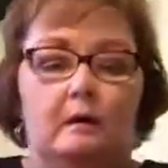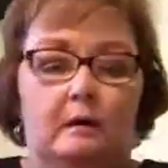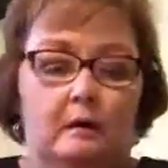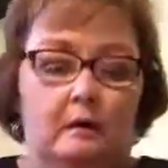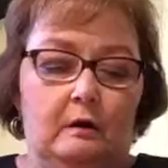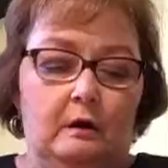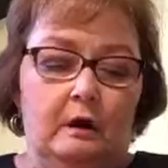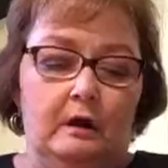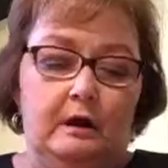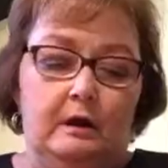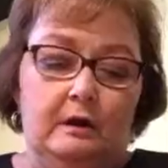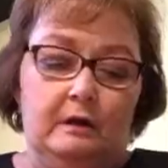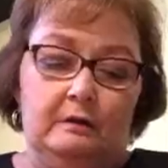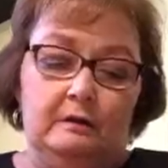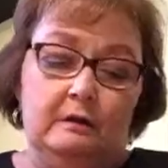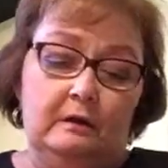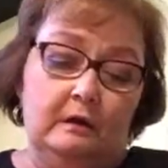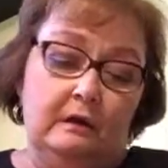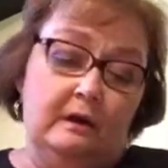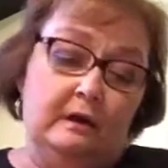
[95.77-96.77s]
All right,
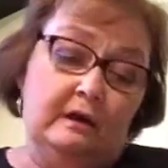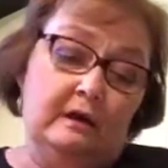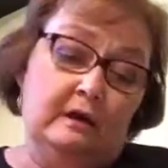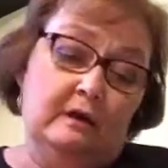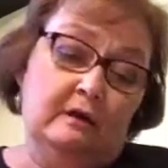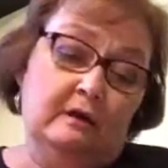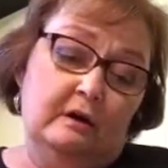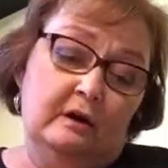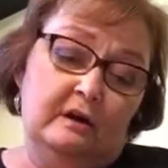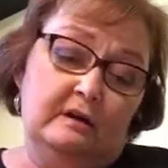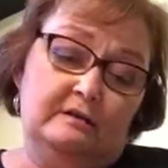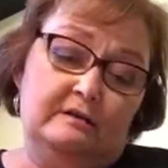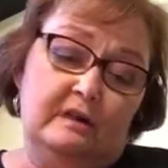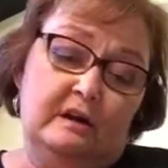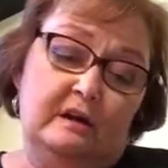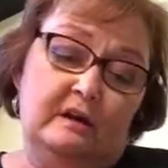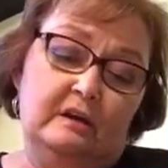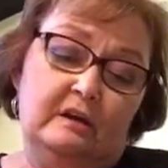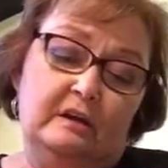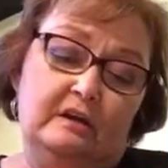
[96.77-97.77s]
and here is
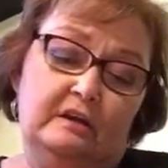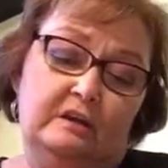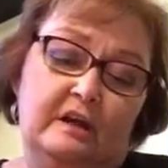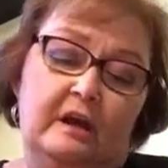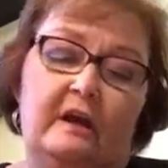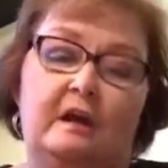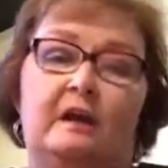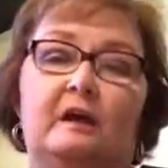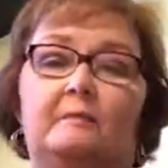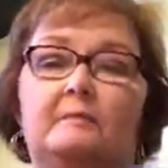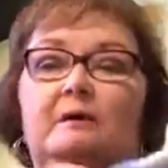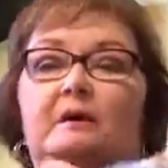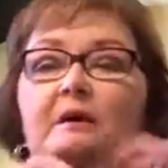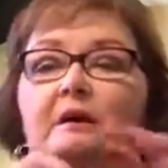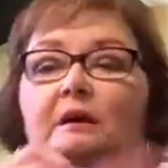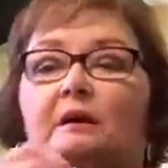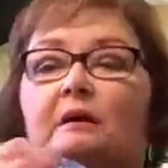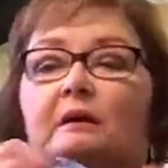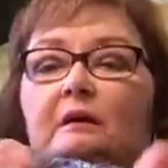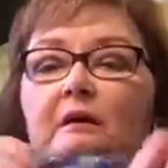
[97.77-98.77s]
a
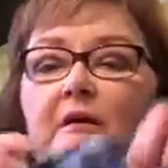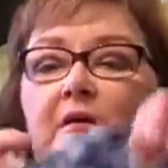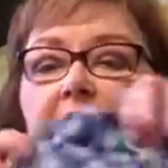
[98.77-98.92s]
chamois,